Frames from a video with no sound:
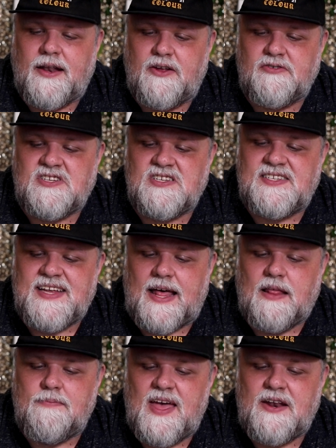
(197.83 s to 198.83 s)
Newts and
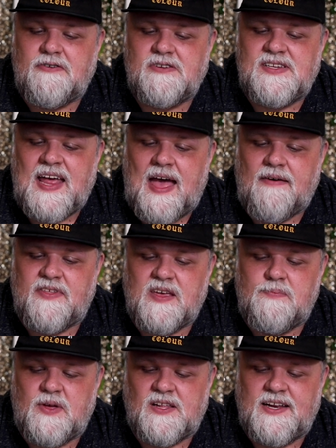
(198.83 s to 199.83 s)
salamanders have the
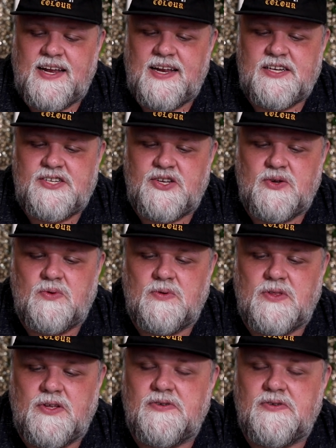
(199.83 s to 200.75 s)
ability to